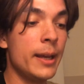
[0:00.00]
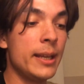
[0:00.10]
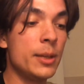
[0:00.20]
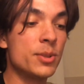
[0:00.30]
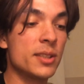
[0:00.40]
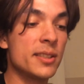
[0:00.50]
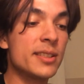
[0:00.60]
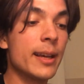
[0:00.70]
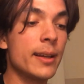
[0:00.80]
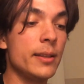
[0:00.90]
He was the
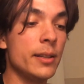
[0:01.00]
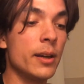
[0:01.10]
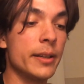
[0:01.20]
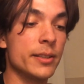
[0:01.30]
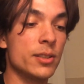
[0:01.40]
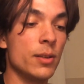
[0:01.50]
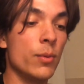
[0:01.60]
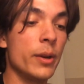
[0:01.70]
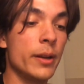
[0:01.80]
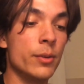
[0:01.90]
second youngest of
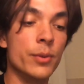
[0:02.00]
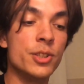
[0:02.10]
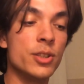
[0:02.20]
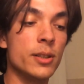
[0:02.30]
what had originally